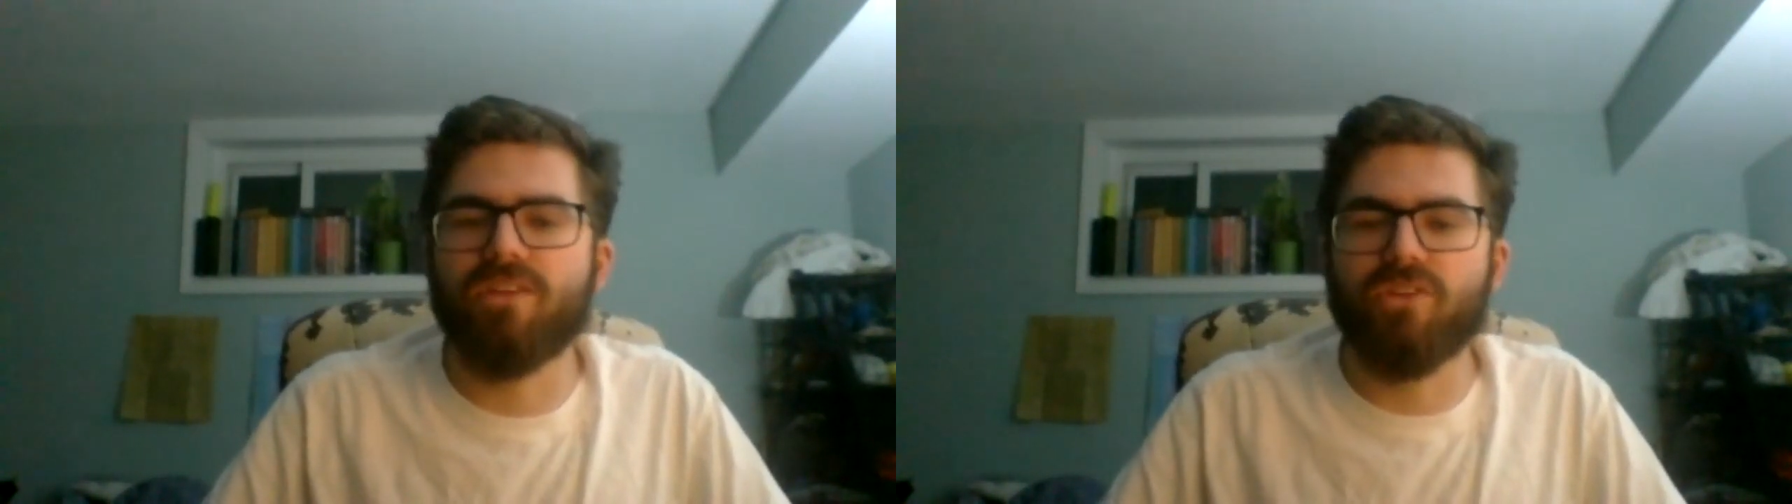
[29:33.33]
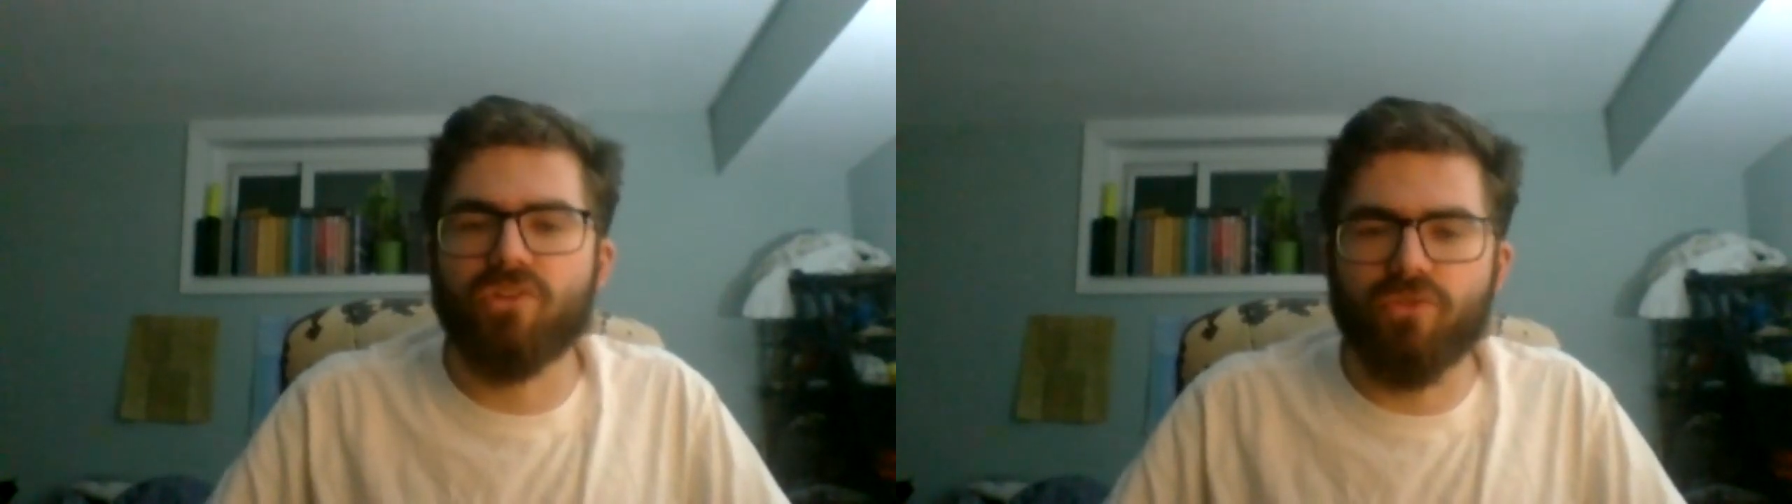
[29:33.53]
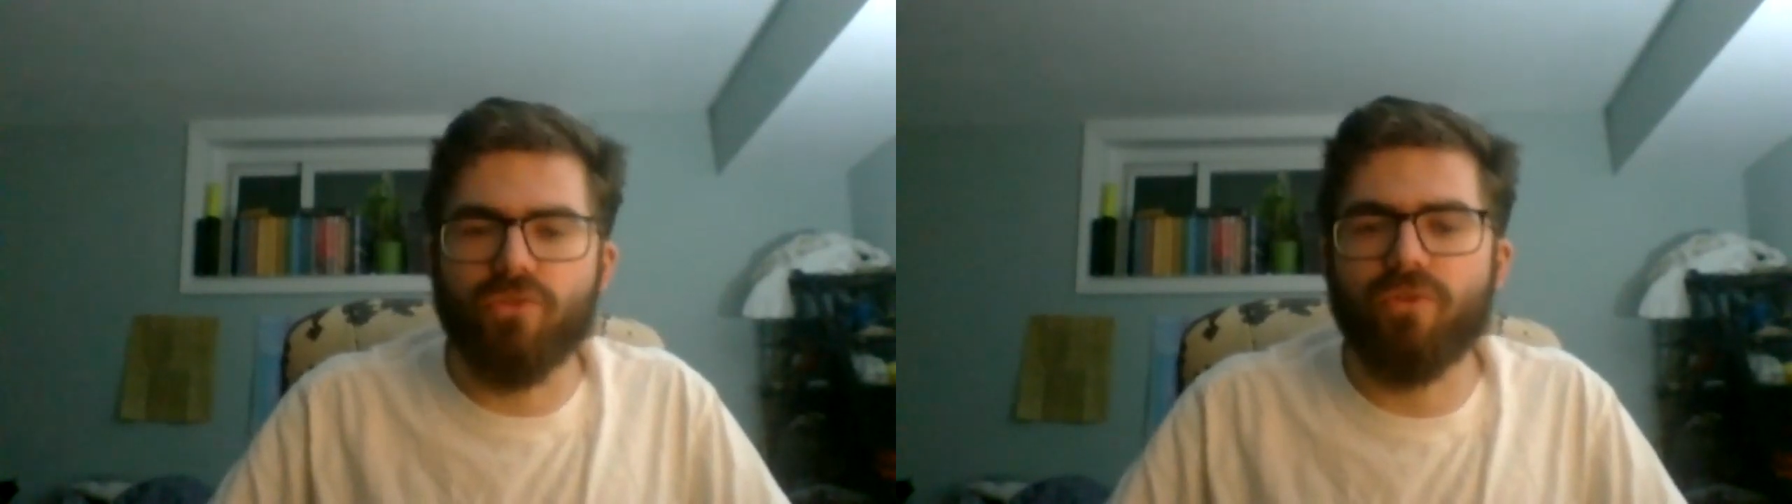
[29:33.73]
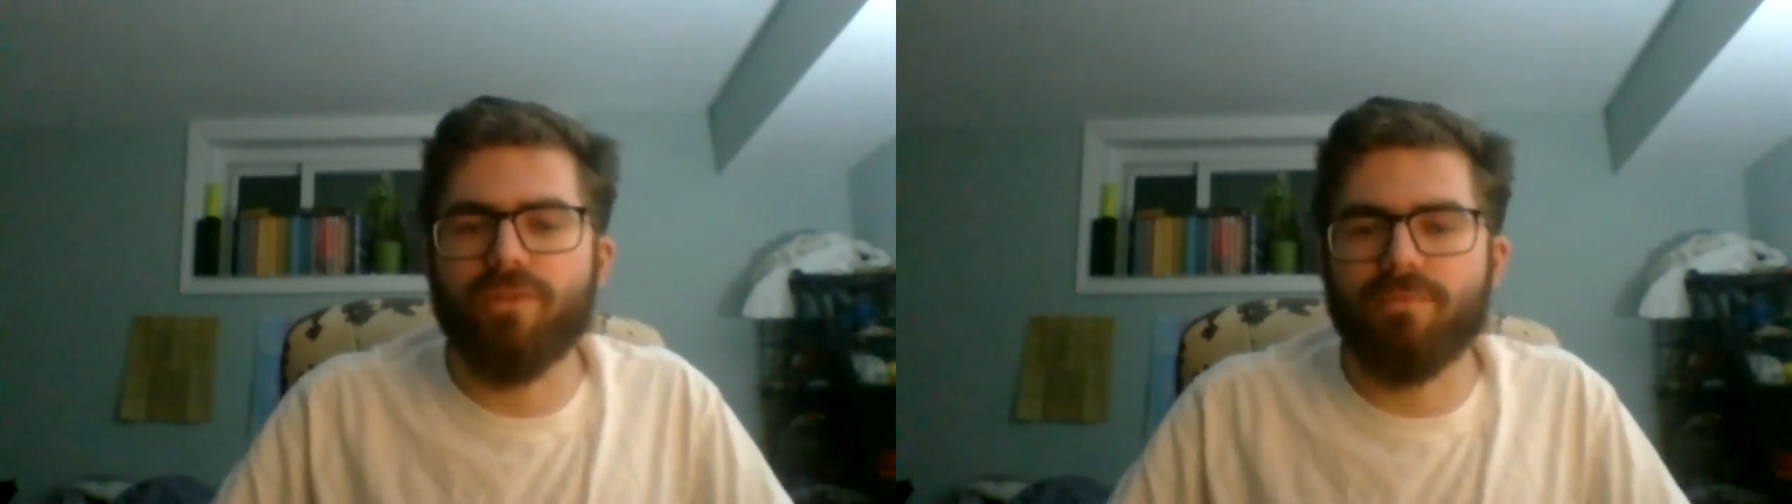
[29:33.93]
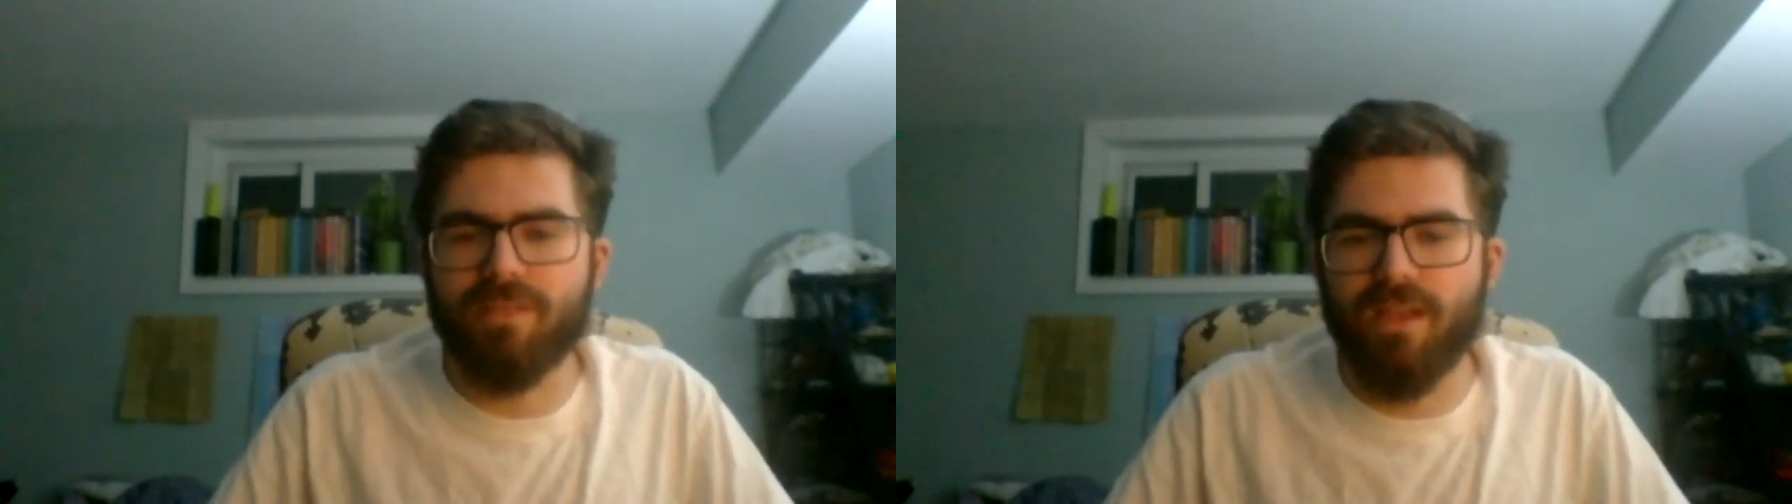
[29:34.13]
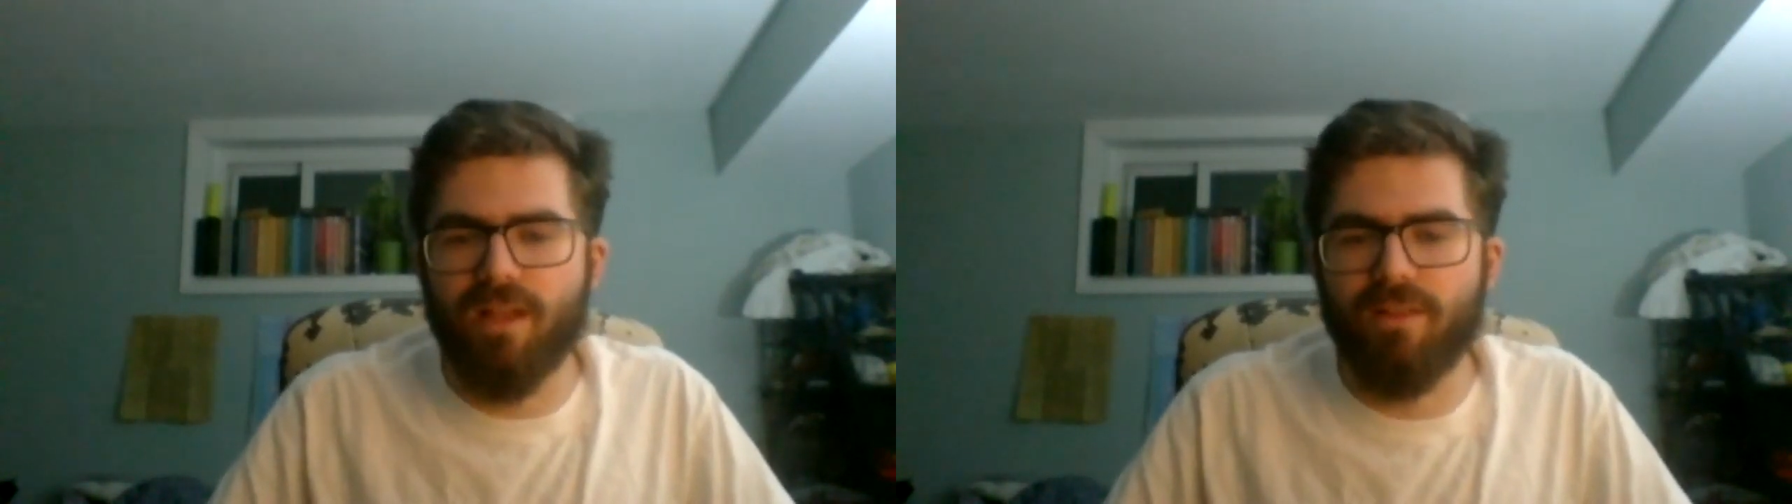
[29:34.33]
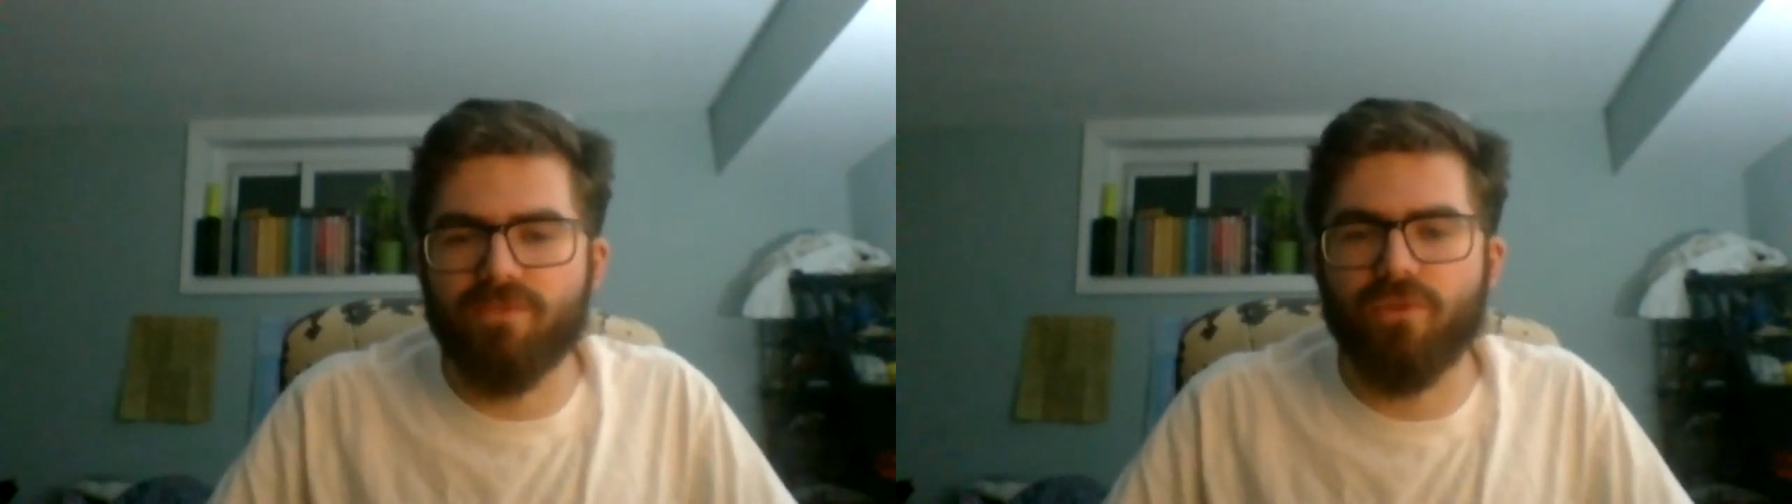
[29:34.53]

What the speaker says: control themselves